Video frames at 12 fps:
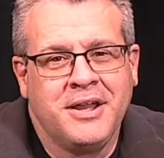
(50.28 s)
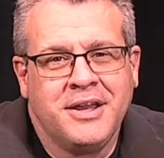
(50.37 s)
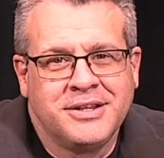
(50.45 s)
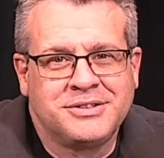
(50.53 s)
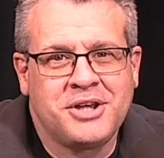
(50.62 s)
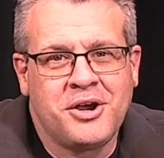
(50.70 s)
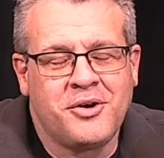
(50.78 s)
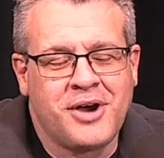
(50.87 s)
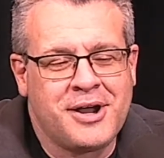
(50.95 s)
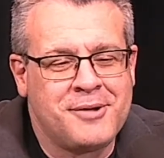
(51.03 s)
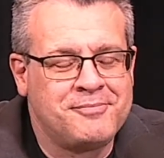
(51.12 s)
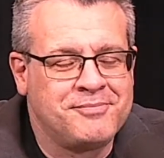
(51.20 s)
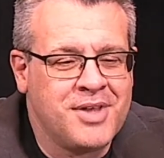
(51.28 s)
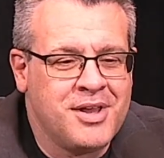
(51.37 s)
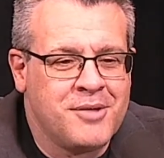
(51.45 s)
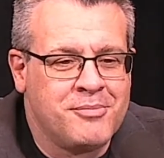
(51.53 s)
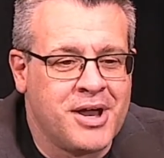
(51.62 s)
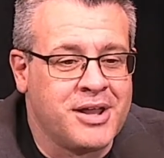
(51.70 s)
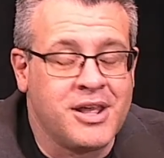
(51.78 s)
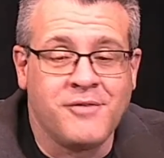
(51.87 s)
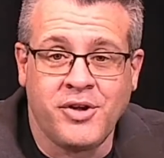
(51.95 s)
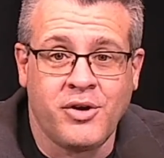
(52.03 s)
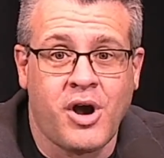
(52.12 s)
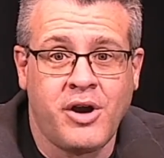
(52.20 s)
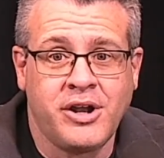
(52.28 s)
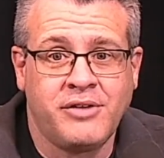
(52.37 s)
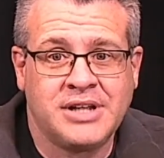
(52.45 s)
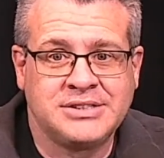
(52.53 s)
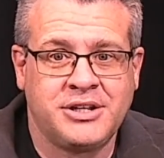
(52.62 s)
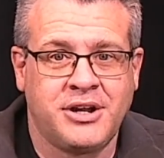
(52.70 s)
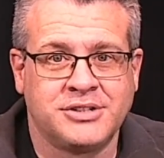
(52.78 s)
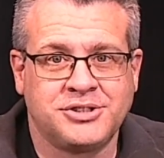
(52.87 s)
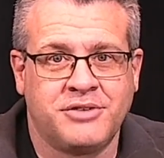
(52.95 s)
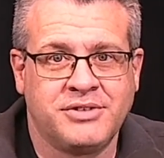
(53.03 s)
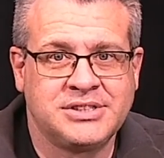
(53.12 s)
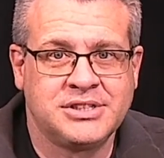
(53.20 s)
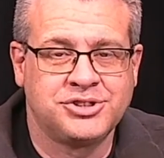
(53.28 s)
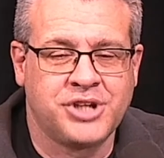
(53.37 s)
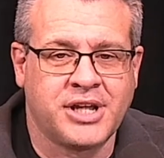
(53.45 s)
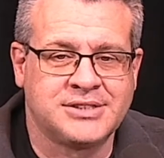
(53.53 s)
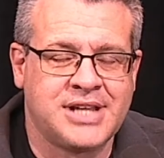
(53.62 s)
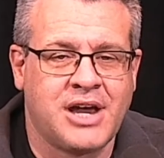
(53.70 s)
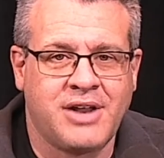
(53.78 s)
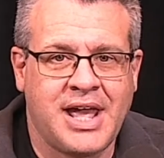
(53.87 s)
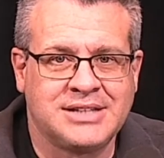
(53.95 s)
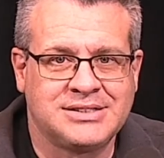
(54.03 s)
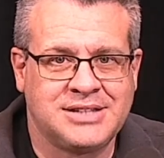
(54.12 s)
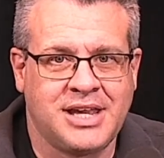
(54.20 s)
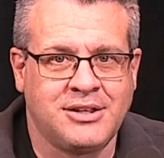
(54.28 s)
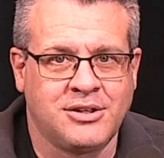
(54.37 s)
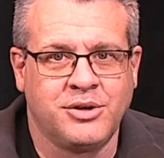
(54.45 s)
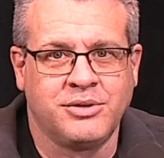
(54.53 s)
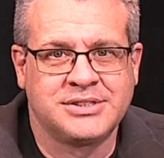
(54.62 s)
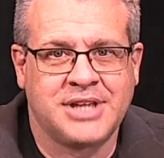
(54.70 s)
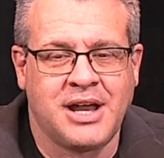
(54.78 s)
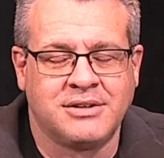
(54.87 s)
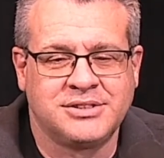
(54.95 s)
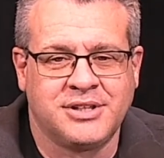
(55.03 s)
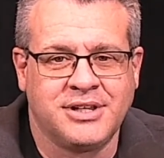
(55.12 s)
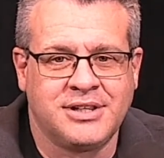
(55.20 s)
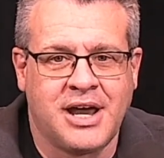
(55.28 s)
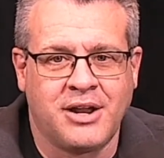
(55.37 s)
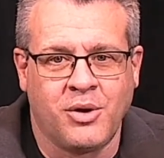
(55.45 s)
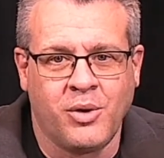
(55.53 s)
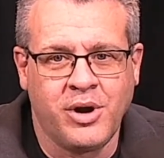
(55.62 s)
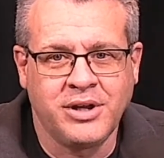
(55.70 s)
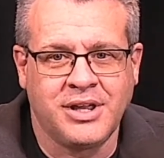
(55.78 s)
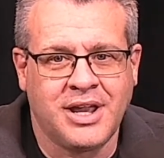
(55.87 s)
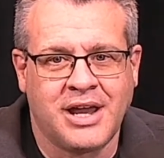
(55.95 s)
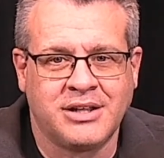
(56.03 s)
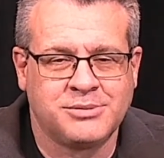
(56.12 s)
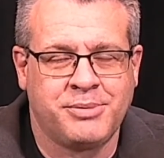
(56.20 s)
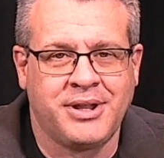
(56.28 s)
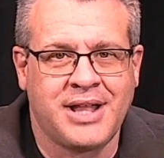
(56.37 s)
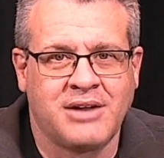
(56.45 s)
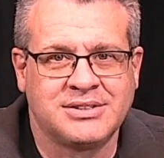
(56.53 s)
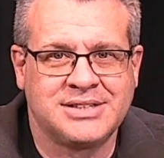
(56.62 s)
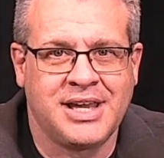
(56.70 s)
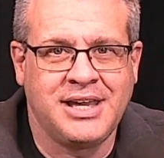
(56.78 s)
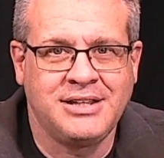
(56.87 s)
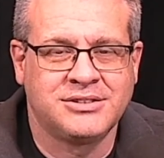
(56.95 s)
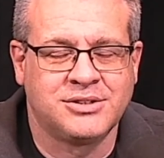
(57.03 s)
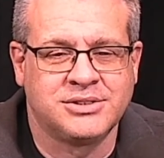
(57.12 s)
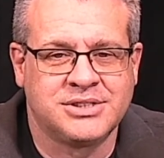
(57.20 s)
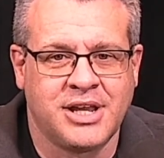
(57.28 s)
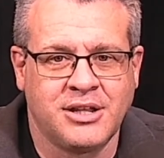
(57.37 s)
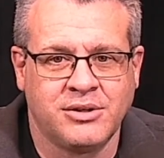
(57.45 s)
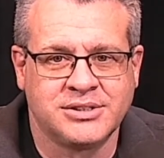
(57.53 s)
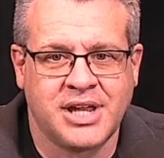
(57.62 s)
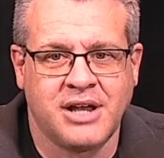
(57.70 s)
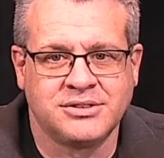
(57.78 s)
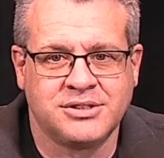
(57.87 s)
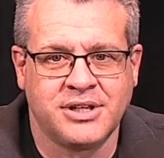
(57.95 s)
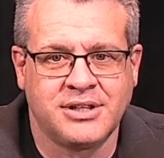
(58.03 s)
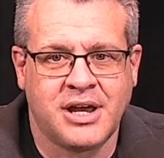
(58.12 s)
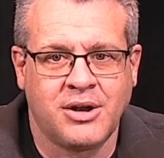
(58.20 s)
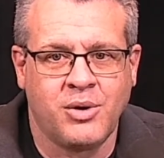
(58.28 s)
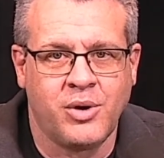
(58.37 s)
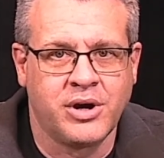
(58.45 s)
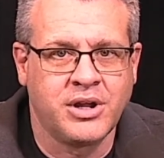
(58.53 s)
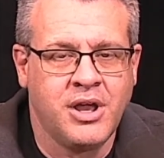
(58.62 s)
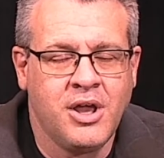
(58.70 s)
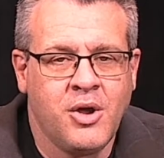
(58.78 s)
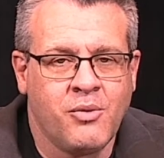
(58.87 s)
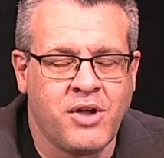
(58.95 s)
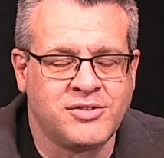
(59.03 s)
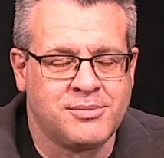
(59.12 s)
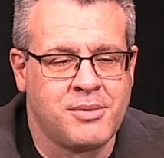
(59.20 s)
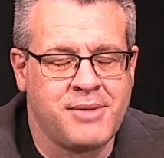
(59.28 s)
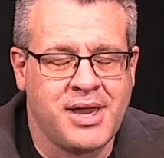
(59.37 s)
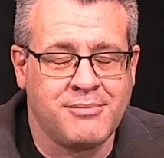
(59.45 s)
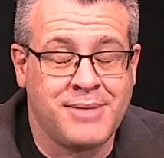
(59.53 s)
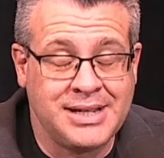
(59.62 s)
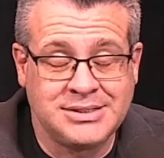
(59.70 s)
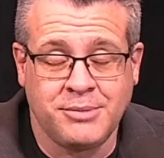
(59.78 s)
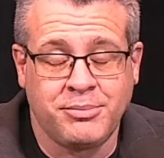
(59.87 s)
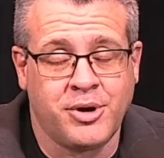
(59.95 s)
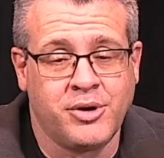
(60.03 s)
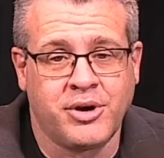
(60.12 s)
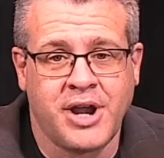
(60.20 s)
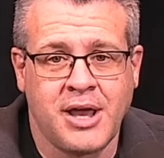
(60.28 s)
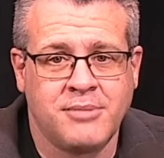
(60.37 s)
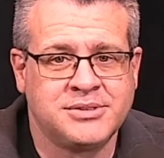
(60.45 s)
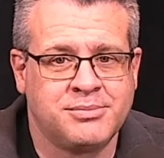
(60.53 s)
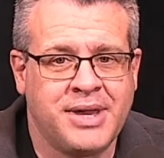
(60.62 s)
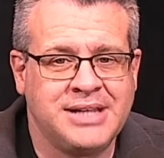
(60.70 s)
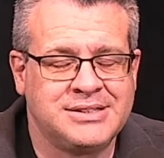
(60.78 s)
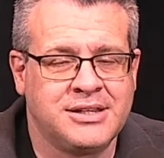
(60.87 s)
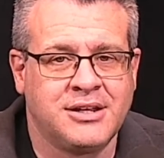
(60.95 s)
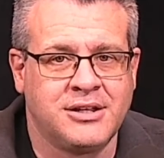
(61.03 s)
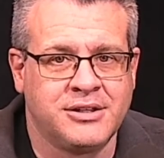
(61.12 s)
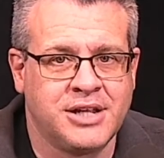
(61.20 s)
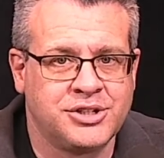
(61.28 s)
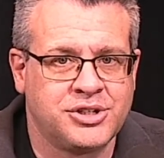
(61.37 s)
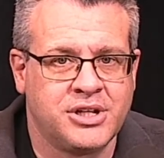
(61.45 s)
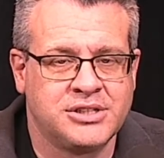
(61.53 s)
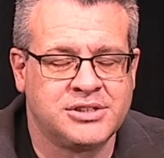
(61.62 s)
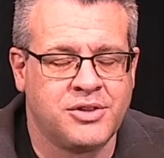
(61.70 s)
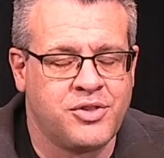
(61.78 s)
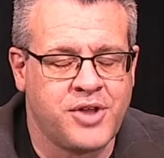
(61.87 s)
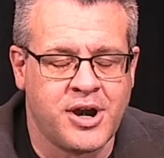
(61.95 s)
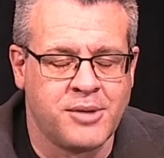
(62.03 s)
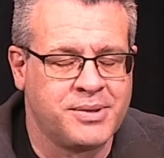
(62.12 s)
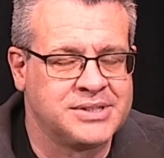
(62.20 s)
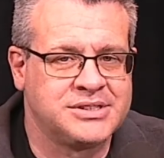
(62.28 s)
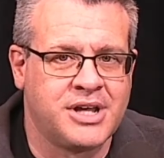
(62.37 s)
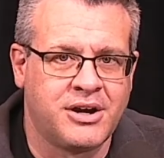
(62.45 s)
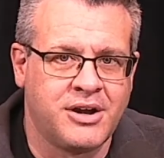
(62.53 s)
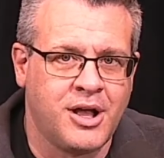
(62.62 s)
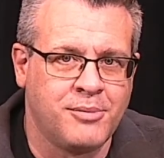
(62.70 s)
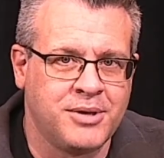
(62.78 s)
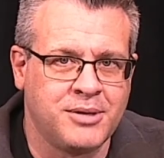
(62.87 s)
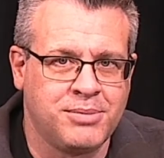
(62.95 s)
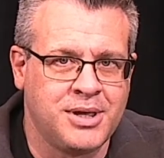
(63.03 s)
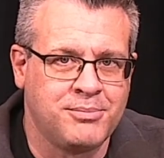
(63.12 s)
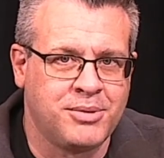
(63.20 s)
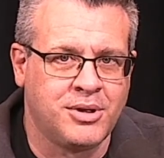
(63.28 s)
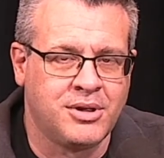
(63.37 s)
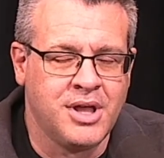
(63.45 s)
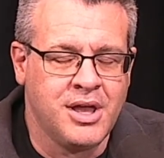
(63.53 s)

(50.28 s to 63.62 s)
So, but if you are interested in our services, check us out at stlouiscounseling.org. You got to spell out Saint, so stlouiscounseling.org. We have some amazing programs, amazing clinicians and therapists that are helping people